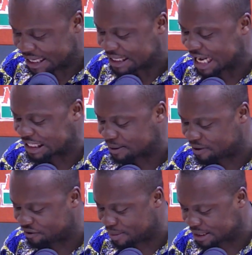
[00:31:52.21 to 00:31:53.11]
da se be
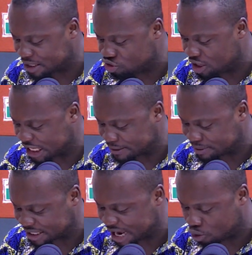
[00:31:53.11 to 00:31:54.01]
pharmacy ri judas
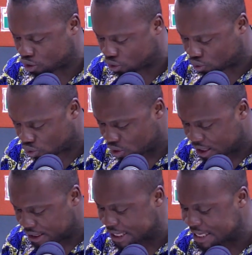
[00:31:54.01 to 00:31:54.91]
mas e wo kodongo
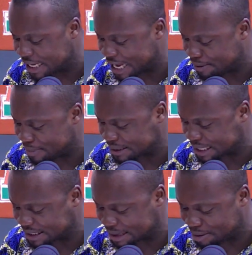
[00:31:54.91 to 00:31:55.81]
de hia da herba
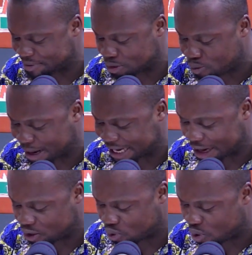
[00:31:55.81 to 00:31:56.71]
center ma me da go bada
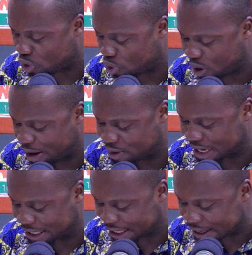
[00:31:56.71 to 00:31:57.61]
no wo kokko arena
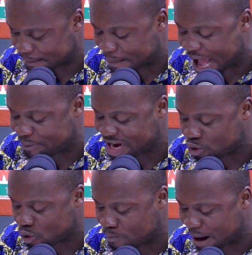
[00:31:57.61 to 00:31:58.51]
de ma me da
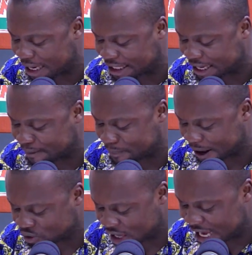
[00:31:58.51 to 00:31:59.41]
go mba ne number
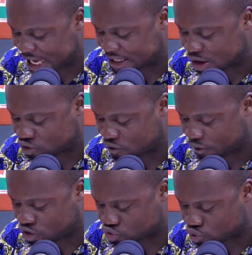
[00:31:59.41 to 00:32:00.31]

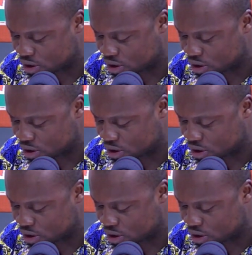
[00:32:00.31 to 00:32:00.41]
0242